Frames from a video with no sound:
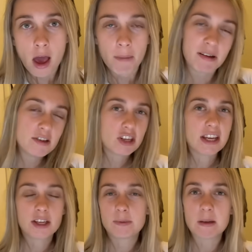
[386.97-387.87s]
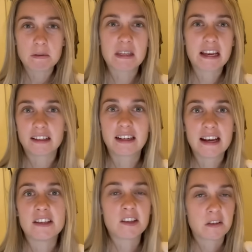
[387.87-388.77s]
Ben Jacobs is saying the
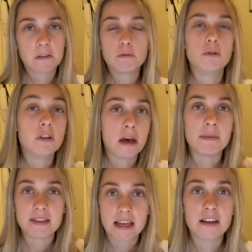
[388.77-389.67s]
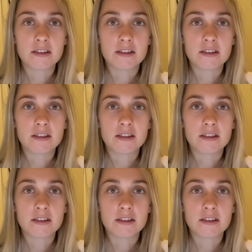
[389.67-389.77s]
Glazers are still determined sellers.